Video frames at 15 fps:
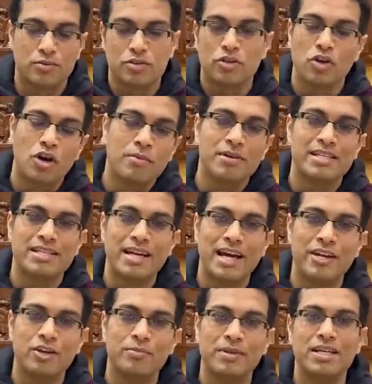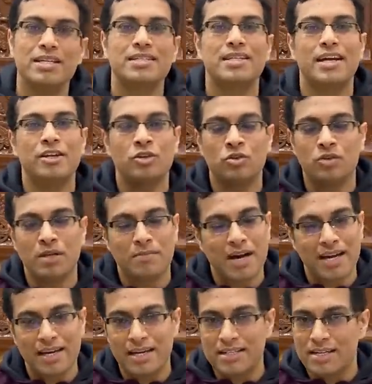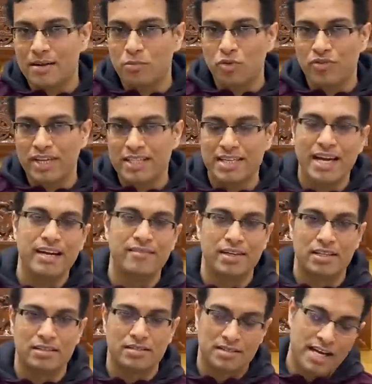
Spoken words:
So normal scenario means that, you know, the markets are moving sideways.